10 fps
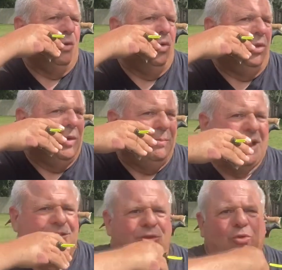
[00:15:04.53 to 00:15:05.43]
all the way
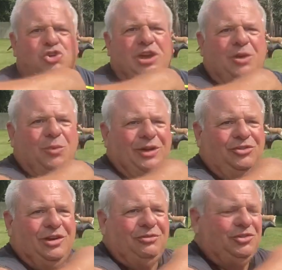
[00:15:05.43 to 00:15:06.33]
back, no chicken
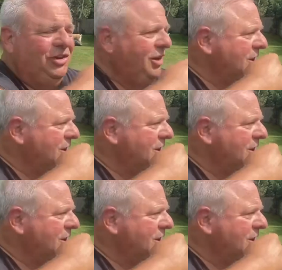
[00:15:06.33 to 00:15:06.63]
wings. You ever see